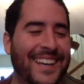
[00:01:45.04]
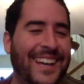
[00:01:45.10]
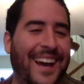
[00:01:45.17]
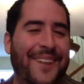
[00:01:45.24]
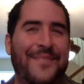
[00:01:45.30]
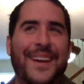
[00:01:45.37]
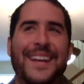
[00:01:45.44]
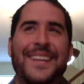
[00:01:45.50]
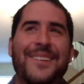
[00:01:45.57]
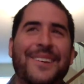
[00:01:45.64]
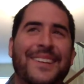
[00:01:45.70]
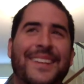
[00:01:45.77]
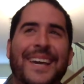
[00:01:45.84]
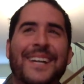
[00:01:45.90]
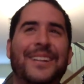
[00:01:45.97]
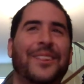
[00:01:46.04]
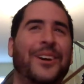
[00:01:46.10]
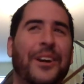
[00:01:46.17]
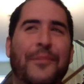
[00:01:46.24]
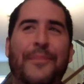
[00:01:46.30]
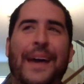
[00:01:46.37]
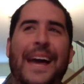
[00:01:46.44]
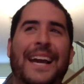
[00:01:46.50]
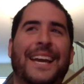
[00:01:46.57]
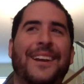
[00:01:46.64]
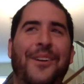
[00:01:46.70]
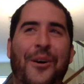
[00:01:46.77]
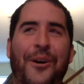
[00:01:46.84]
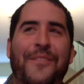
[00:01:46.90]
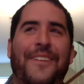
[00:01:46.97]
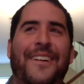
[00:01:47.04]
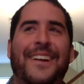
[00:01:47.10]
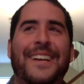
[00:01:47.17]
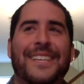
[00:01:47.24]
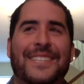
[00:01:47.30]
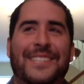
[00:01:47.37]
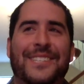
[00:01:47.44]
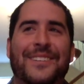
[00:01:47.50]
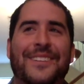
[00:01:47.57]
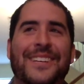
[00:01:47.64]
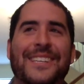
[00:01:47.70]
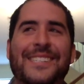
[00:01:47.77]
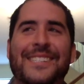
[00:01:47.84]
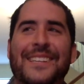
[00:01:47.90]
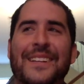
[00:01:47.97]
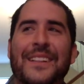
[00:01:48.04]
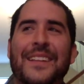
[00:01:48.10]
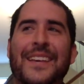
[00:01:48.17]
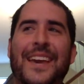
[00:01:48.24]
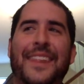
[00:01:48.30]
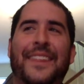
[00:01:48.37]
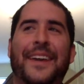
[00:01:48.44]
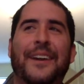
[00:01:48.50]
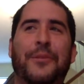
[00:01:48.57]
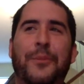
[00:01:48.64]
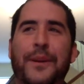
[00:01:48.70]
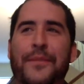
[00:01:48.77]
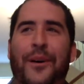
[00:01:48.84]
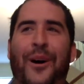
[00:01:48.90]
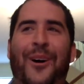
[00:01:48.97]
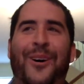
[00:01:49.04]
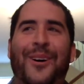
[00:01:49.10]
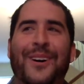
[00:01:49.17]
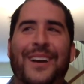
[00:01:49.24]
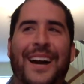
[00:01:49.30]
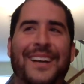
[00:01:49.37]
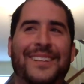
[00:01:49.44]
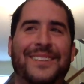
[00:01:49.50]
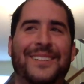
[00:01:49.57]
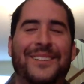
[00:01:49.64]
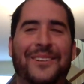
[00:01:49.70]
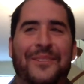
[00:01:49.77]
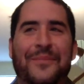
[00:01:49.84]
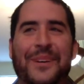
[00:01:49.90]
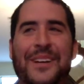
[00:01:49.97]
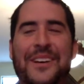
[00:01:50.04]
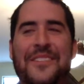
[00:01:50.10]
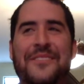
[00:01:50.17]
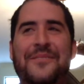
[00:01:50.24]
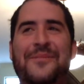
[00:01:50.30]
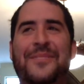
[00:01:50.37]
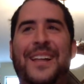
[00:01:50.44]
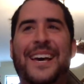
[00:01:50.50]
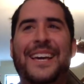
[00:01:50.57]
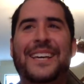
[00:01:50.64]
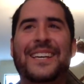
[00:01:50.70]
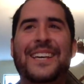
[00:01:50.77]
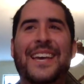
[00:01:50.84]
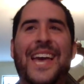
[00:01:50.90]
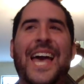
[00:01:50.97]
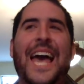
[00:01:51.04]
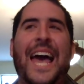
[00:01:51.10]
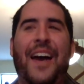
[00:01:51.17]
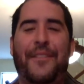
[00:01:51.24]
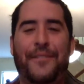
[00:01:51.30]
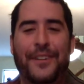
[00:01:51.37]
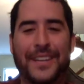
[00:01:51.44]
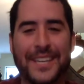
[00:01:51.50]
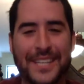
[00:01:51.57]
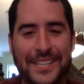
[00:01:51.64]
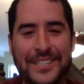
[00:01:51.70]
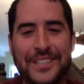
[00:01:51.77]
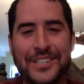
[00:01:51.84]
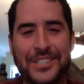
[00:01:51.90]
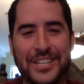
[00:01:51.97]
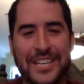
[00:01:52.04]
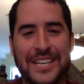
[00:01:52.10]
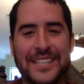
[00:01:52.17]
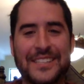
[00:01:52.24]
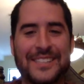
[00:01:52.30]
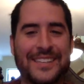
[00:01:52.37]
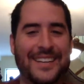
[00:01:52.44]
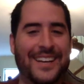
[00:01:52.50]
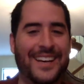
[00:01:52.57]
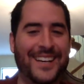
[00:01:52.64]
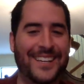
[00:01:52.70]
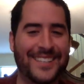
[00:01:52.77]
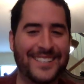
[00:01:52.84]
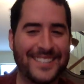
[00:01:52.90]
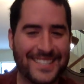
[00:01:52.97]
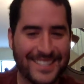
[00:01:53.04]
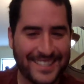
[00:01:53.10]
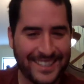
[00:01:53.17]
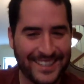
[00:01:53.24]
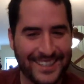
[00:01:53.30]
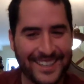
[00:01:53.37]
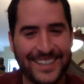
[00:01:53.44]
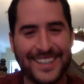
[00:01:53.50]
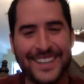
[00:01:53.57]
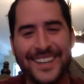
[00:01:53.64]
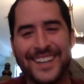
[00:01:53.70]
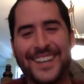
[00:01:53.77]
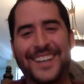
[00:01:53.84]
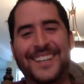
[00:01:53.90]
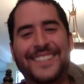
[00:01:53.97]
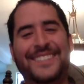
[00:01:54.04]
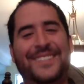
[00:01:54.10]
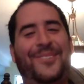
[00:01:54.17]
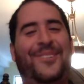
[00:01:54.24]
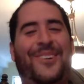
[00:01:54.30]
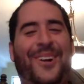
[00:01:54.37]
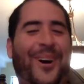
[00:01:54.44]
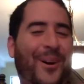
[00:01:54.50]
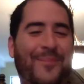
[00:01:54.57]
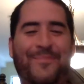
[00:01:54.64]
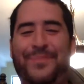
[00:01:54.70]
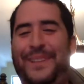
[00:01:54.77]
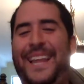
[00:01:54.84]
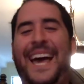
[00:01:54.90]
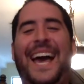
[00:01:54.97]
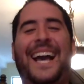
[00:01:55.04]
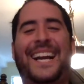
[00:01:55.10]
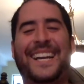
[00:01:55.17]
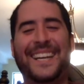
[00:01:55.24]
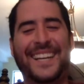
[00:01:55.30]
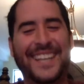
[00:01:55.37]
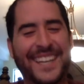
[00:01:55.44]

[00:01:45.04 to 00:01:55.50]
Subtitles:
I bet you could look back at all of our histories and we've all got a little bit of African genes in us. So we're all black.